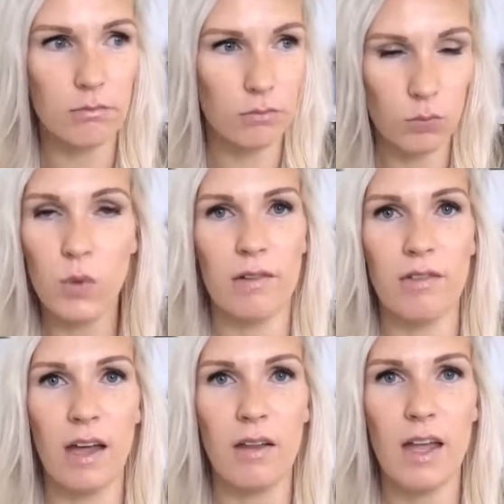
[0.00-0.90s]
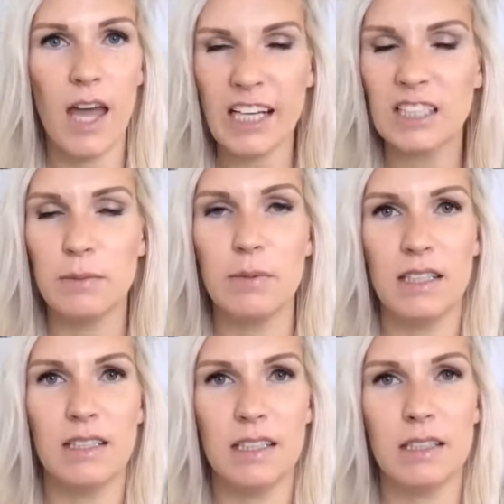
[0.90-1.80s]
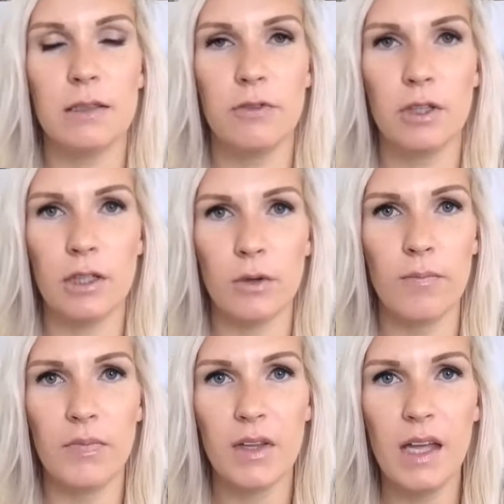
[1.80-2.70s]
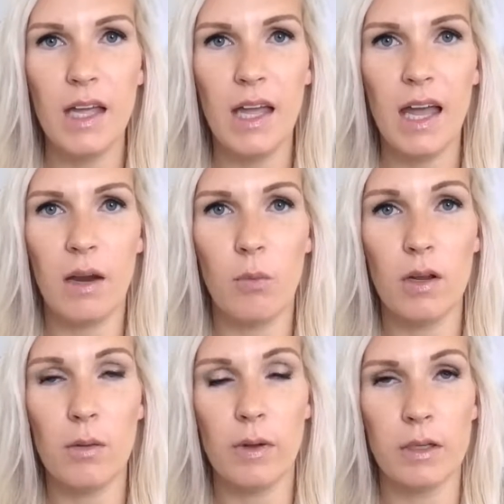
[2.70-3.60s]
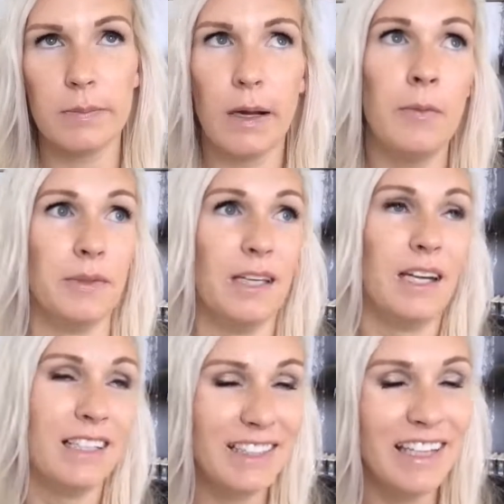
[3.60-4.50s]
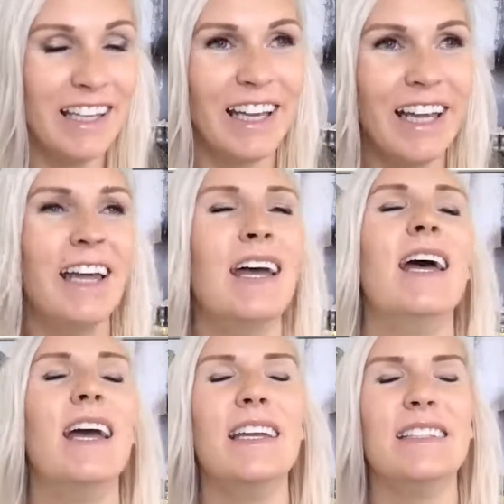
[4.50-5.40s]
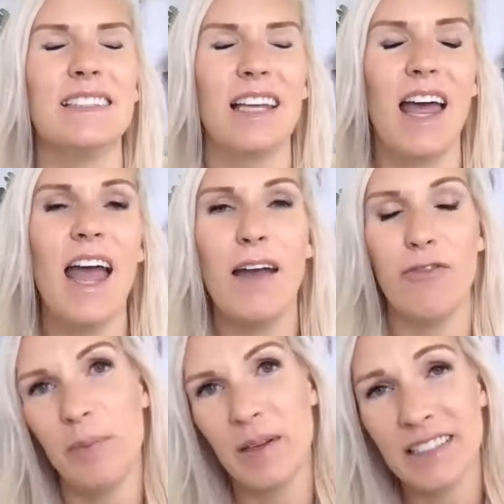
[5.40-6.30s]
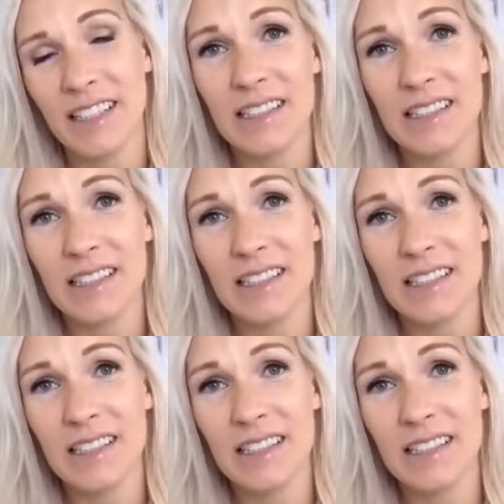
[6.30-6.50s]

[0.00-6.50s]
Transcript: whatever that expertise is for you. And one of the biggest problems that I see is everybody says